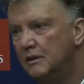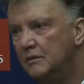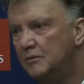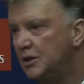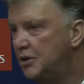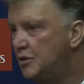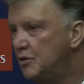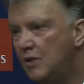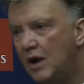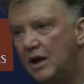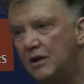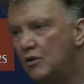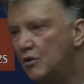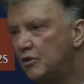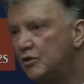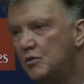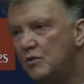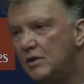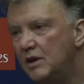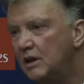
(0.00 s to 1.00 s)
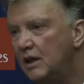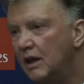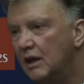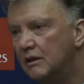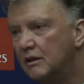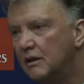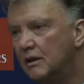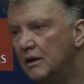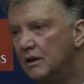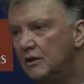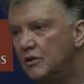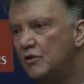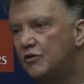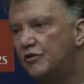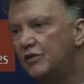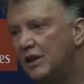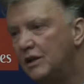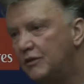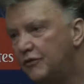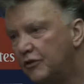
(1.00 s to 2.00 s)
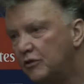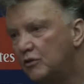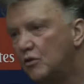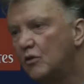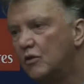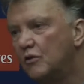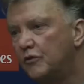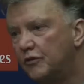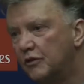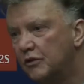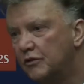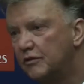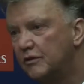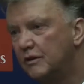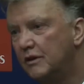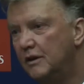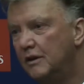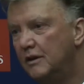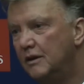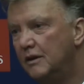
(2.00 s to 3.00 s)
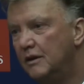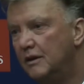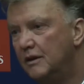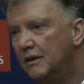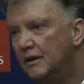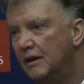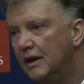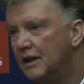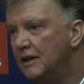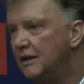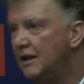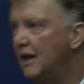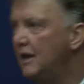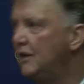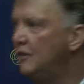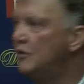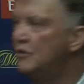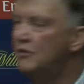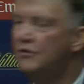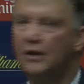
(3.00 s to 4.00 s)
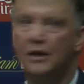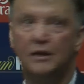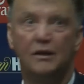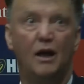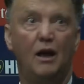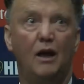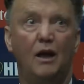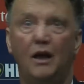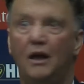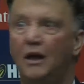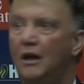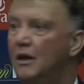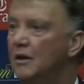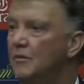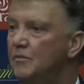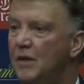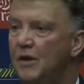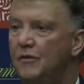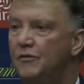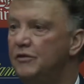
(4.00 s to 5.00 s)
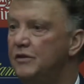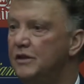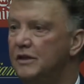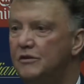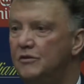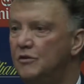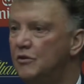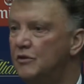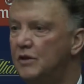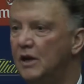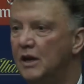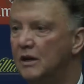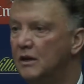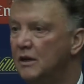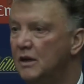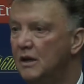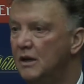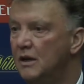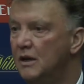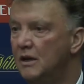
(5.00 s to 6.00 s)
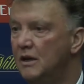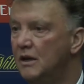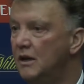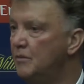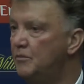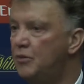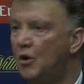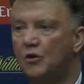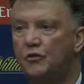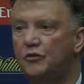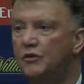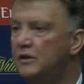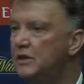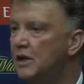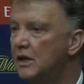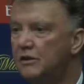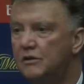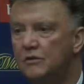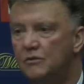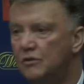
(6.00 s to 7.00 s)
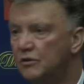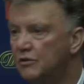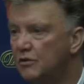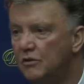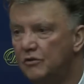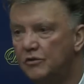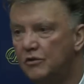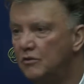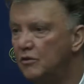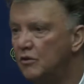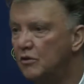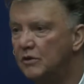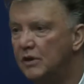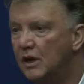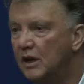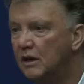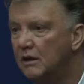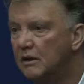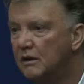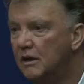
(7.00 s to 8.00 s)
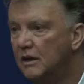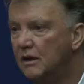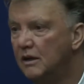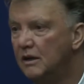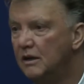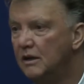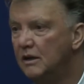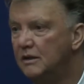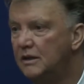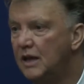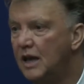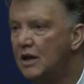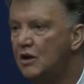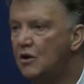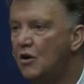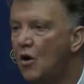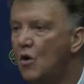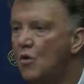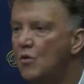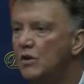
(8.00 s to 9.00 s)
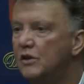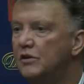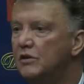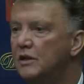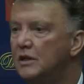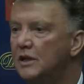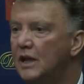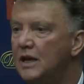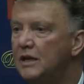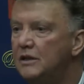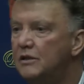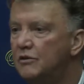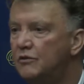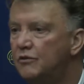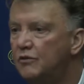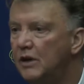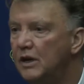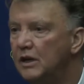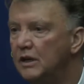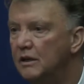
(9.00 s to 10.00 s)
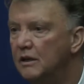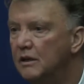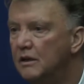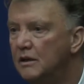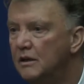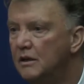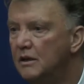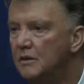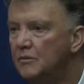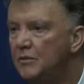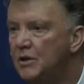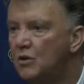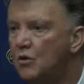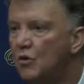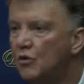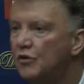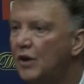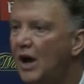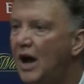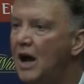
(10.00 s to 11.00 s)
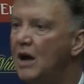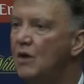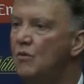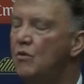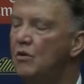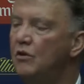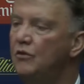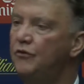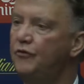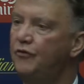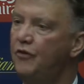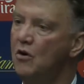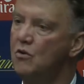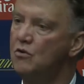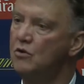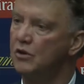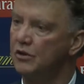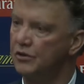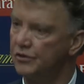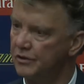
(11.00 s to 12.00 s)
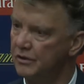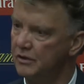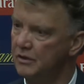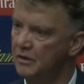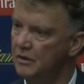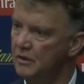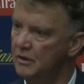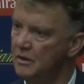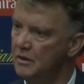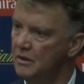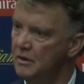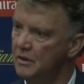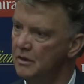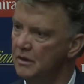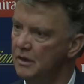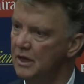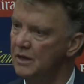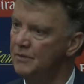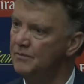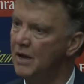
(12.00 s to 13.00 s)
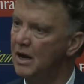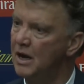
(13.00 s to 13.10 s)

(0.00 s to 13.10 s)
But you are not doing that. You sent photographers. And then you said, hey, Memphis is not there. Boss rejection was also not there. They go with a later train because I want focus in